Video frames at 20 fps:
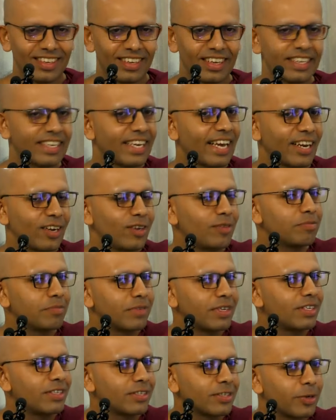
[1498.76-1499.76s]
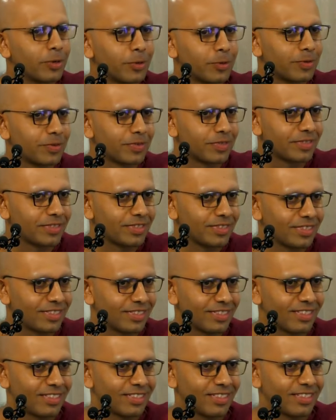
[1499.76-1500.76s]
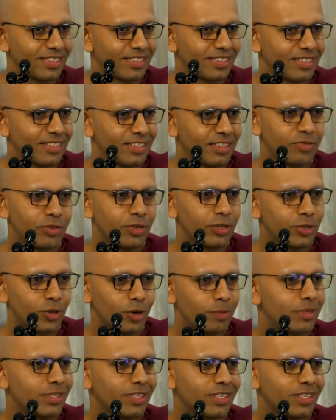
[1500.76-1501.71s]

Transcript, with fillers: It cannot be so. if your job